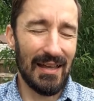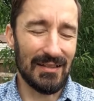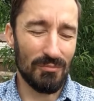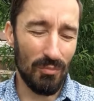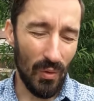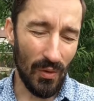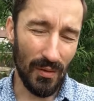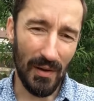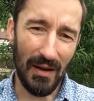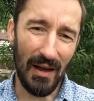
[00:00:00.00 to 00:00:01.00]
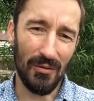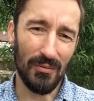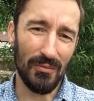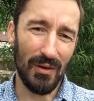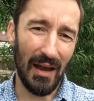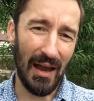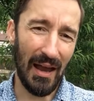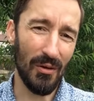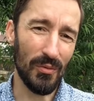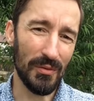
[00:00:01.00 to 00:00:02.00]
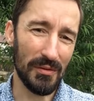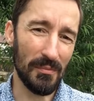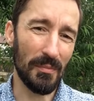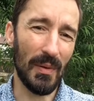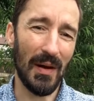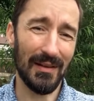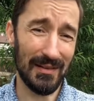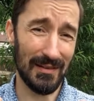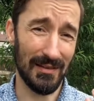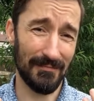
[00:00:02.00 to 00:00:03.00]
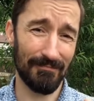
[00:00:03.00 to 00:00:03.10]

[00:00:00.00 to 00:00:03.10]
it's more about how we're embodied.